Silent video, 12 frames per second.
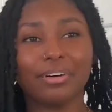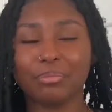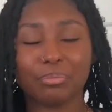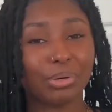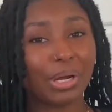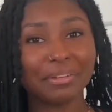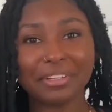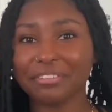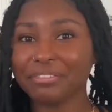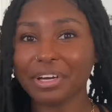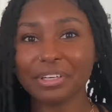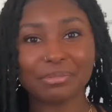Probably can
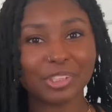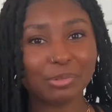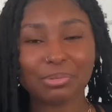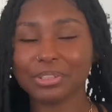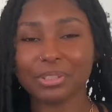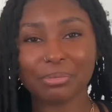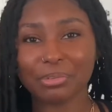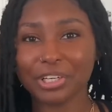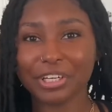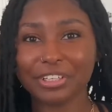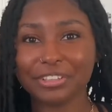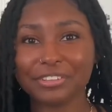find them cheaper somewhere
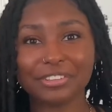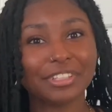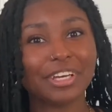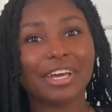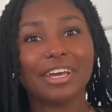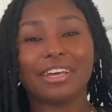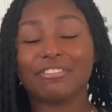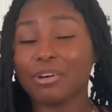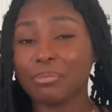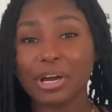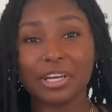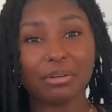else if I
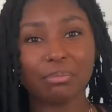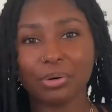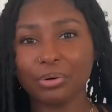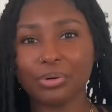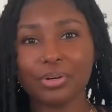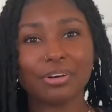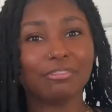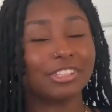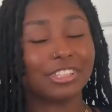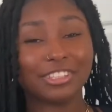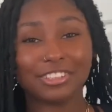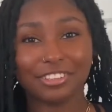buy it in bulk, which
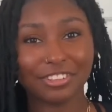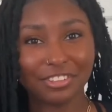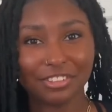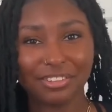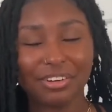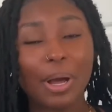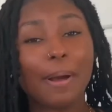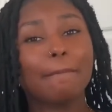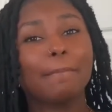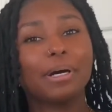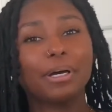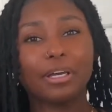I should do.
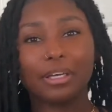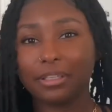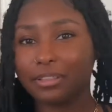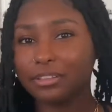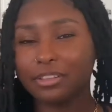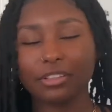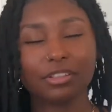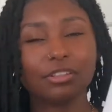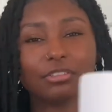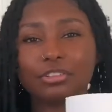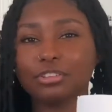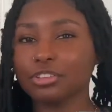But you're gonna go
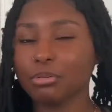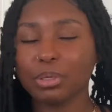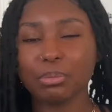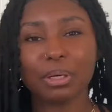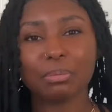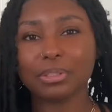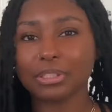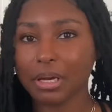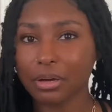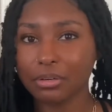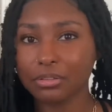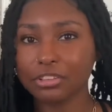through so many paper
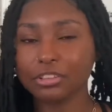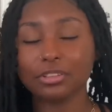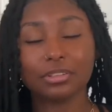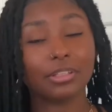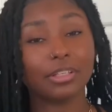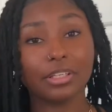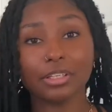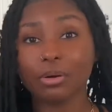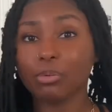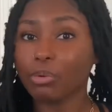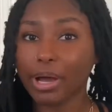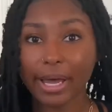towels just cleaning up
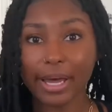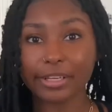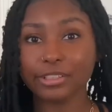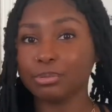wax